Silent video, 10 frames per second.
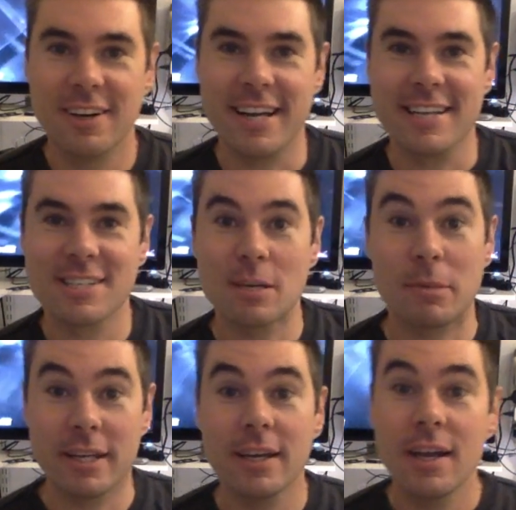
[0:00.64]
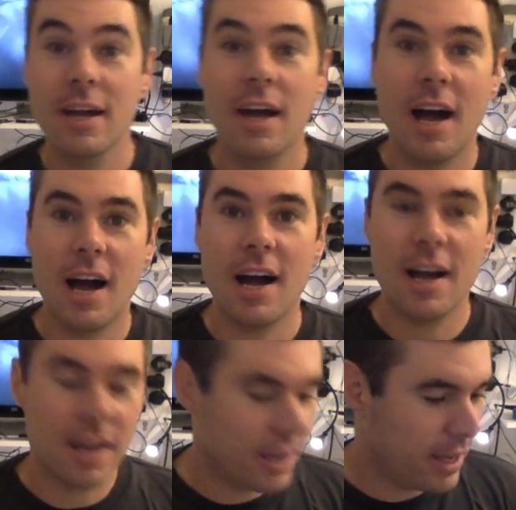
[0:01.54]
Hi, Simon here.
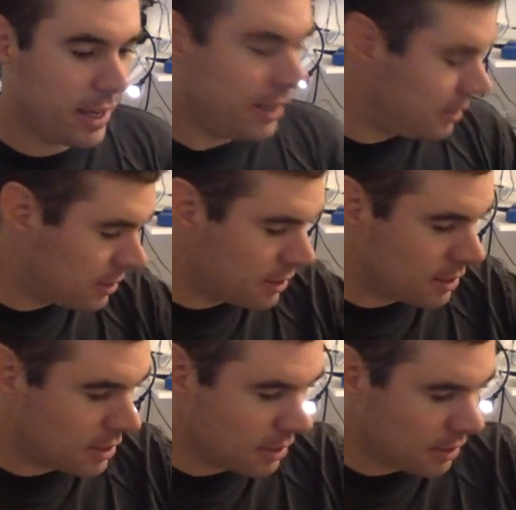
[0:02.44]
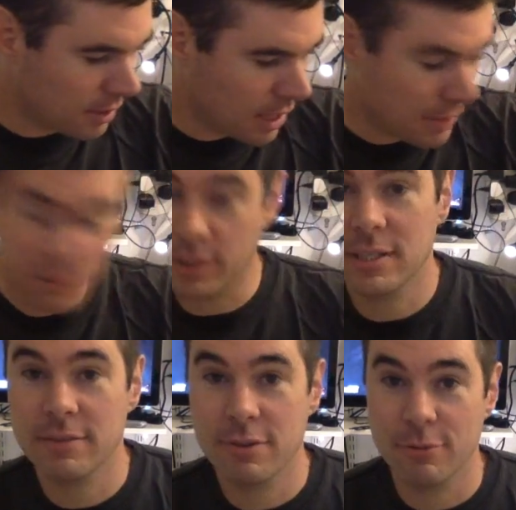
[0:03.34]
It's the
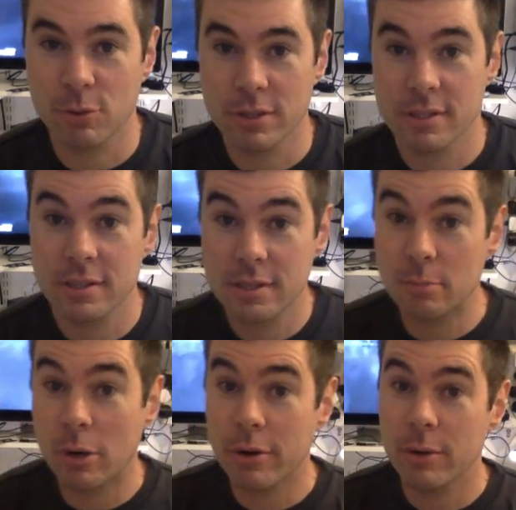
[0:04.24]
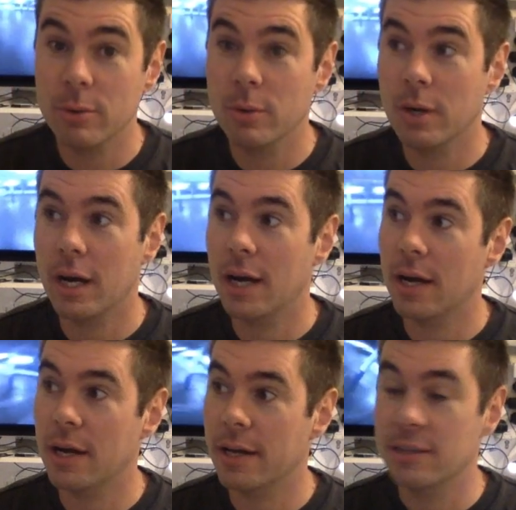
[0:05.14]
27th of August. Tomorrow
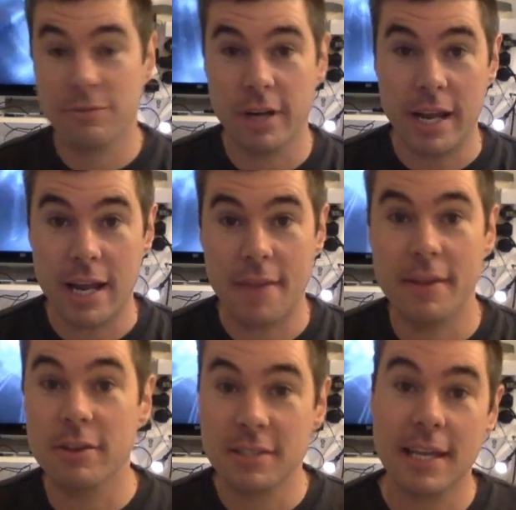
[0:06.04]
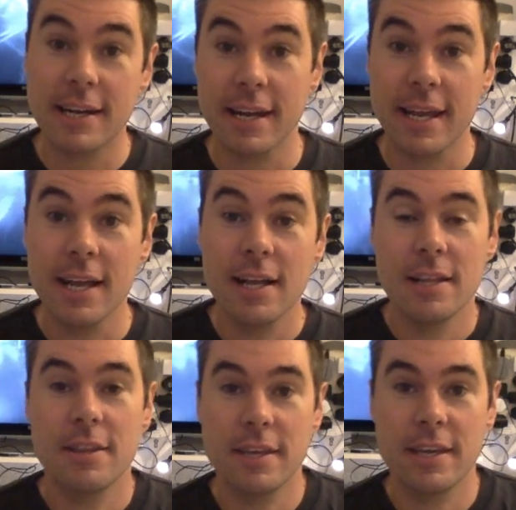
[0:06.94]
is Friday, and then on Saturday,
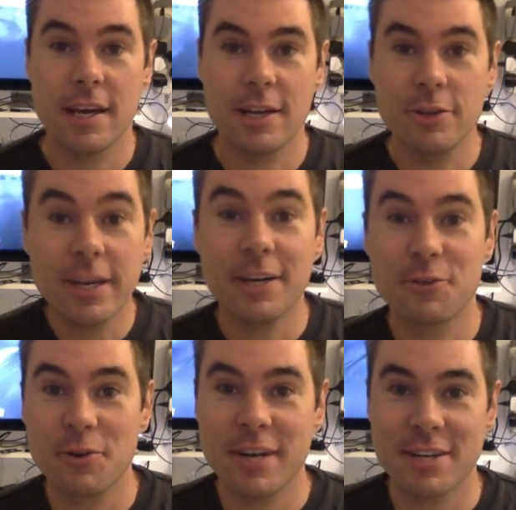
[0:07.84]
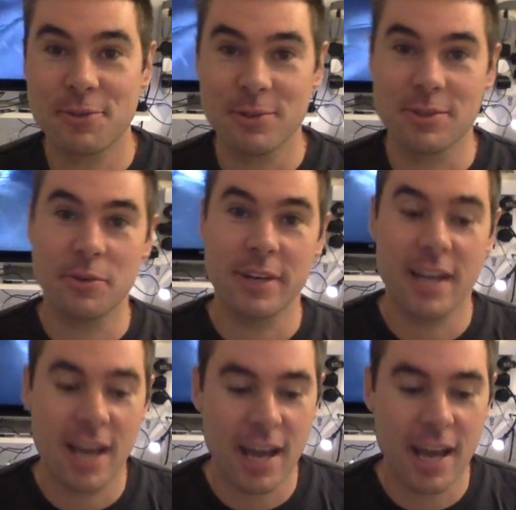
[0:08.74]
the UK Drone Nationals are on,